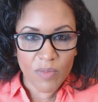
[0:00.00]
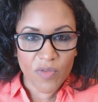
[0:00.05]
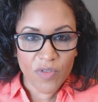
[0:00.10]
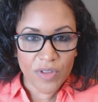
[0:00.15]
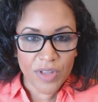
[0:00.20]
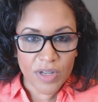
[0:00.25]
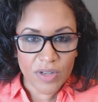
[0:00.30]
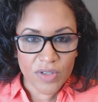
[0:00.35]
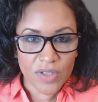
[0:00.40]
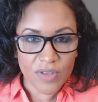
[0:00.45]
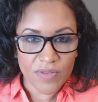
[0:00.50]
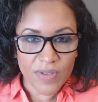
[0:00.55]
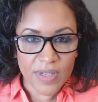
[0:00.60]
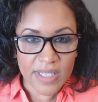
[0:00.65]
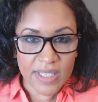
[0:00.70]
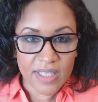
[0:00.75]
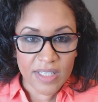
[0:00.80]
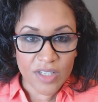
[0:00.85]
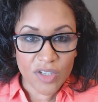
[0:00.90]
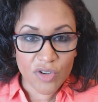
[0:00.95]
For those of
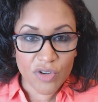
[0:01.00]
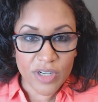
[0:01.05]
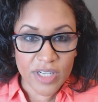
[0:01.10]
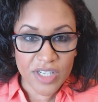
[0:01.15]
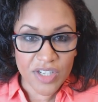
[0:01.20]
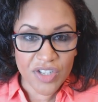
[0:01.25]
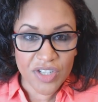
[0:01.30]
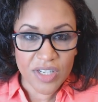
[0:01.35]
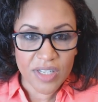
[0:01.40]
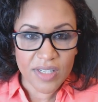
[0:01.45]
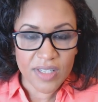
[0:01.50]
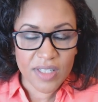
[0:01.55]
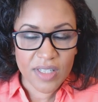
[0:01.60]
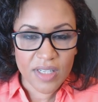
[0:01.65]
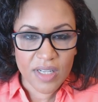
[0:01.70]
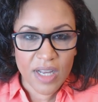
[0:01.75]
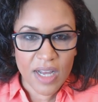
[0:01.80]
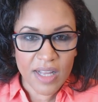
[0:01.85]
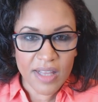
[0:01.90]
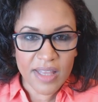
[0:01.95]
us that's
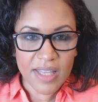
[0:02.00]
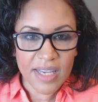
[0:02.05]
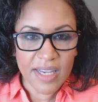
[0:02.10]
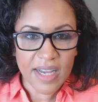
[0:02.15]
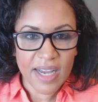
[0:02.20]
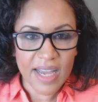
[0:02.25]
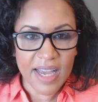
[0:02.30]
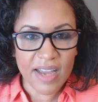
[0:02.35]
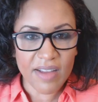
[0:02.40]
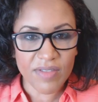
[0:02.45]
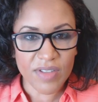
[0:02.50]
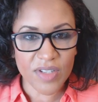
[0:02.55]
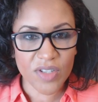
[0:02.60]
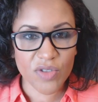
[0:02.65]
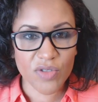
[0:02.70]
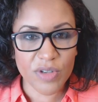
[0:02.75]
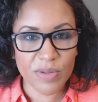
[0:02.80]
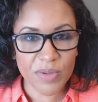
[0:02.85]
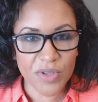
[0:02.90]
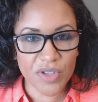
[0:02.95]
Christians, I think I have this
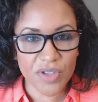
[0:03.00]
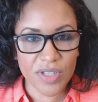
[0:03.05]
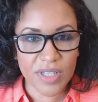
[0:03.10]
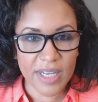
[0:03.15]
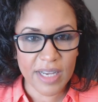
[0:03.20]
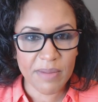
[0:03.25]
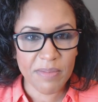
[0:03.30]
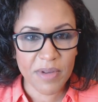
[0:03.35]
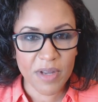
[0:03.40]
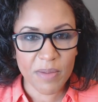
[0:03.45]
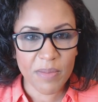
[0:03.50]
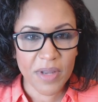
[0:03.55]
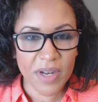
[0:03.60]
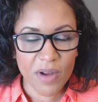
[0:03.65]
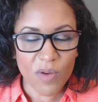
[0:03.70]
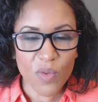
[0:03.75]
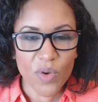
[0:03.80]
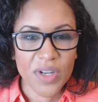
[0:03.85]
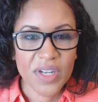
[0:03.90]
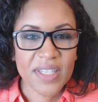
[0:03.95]
scripture taped up, and
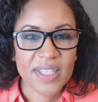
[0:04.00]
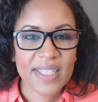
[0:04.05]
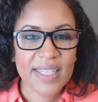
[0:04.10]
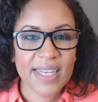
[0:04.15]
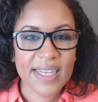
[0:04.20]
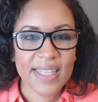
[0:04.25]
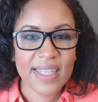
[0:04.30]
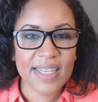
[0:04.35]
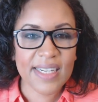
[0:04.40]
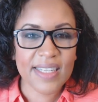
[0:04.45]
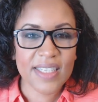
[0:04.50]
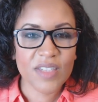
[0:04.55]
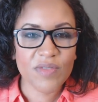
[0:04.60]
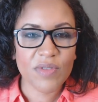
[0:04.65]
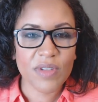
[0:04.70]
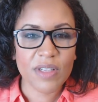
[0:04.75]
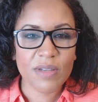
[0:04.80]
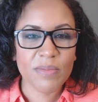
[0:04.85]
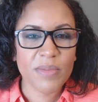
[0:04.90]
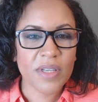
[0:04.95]
I want to say that it's
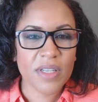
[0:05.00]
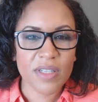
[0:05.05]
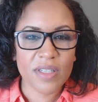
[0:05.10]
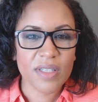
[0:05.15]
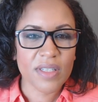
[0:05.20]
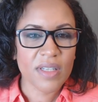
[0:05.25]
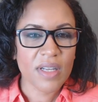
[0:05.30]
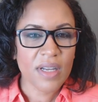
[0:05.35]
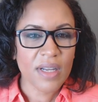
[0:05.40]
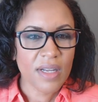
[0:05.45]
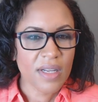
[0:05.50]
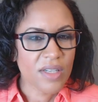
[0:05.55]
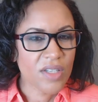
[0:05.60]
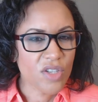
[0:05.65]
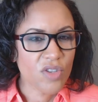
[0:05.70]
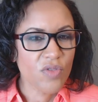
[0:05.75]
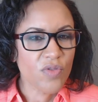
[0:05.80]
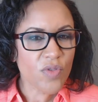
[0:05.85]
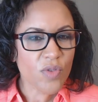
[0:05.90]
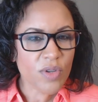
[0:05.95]
Philippians
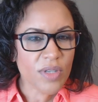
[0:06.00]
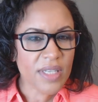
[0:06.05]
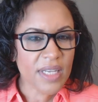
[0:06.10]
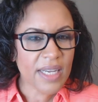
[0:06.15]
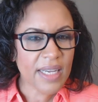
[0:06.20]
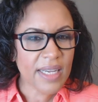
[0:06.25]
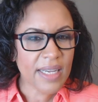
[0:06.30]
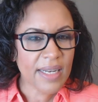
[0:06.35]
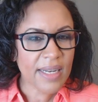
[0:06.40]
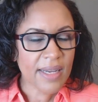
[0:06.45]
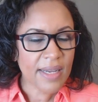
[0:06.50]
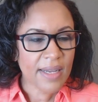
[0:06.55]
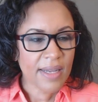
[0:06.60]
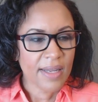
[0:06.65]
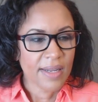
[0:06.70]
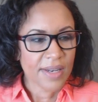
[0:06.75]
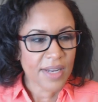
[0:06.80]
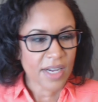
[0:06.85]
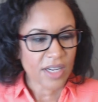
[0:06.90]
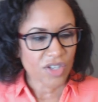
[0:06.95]
2:14.
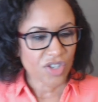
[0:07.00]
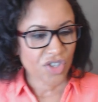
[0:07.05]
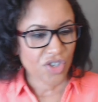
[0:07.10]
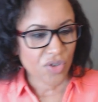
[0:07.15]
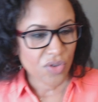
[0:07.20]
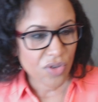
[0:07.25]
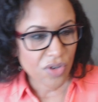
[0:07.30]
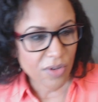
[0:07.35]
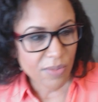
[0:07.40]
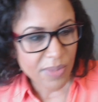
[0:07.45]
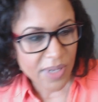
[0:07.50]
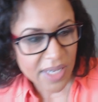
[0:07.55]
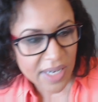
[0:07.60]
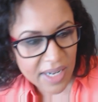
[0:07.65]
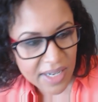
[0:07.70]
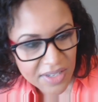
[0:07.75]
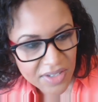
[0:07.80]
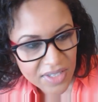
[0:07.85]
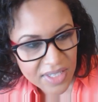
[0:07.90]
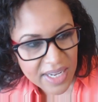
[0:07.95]
Not sure, but
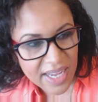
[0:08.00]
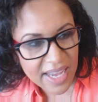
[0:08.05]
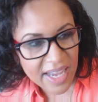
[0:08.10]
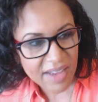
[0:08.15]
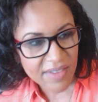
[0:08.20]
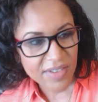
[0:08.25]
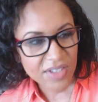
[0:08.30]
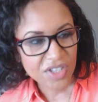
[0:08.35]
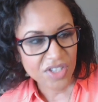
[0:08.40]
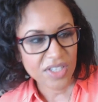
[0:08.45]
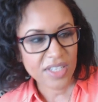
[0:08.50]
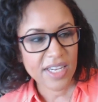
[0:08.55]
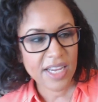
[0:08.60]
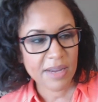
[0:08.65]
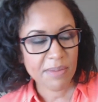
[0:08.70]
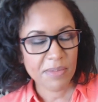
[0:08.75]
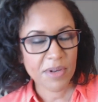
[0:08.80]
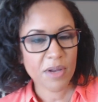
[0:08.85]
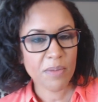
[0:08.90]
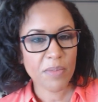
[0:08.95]
I used to have it just
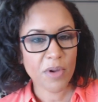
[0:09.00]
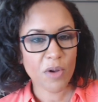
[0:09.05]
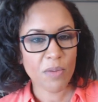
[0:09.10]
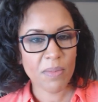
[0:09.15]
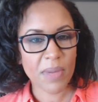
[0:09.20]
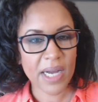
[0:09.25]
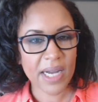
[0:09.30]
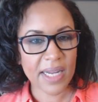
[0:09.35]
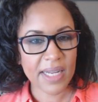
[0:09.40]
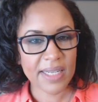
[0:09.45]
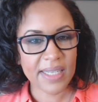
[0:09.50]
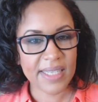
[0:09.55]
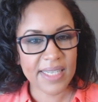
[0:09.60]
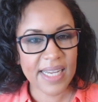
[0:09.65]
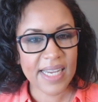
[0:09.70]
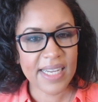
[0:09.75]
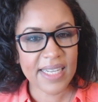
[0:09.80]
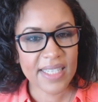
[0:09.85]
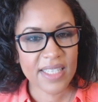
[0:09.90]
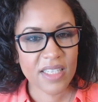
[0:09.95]
taped up on my
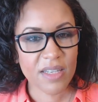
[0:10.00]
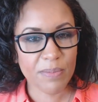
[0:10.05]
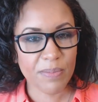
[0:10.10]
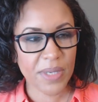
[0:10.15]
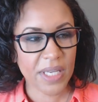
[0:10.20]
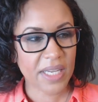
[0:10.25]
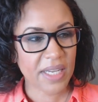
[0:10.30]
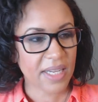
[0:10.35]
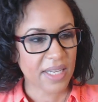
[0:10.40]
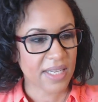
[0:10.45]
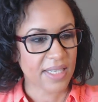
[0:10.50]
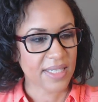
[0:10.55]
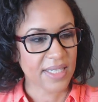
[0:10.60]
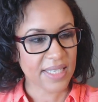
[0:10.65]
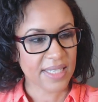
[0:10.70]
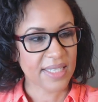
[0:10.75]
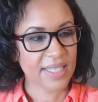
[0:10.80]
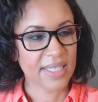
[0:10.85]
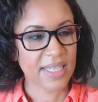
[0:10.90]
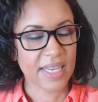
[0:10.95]
desk because
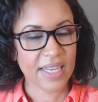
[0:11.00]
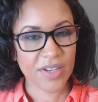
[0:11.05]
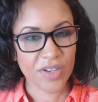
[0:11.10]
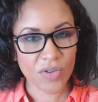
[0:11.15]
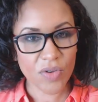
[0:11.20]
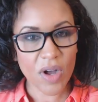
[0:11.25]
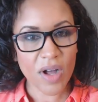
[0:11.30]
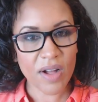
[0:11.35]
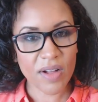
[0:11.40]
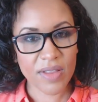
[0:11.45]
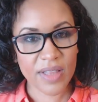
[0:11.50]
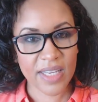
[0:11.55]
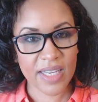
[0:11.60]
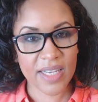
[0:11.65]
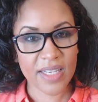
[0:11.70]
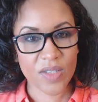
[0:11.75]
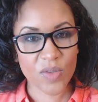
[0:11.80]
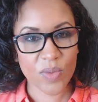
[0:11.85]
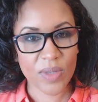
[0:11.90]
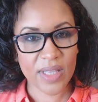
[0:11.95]
it said, "Do all
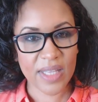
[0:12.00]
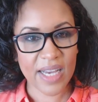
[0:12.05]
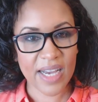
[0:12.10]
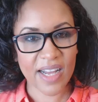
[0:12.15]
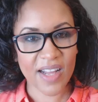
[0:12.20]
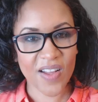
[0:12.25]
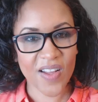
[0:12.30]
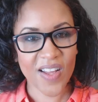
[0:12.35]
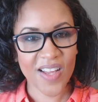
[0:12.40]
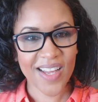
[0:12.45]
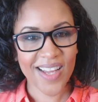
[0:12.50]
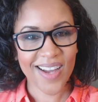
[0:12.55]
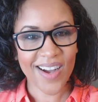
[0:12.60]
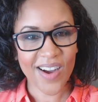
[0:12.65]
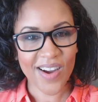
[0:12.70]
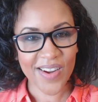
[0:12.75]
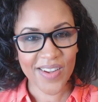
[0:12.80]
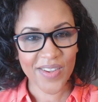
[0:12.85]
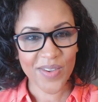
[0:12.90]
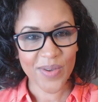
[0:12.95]
things without
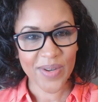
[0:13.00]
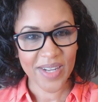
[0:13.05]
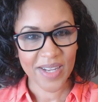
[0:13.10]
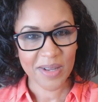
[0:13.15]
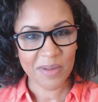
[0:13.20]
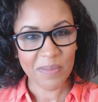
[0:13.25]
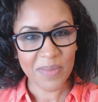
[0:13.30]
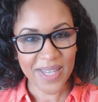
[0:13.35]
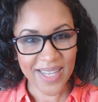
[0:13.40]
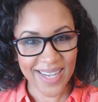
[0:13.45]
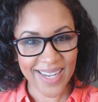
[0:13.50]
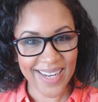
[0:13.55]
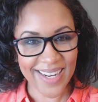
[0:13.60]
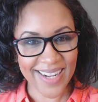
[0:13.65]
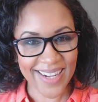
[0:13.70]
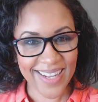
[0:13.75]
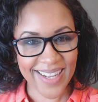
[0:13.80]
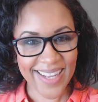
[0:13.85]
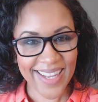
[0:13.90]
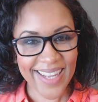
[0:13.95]
arguing and
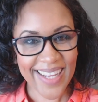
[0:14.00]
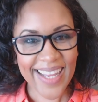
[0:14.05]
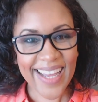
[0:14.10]
complaining."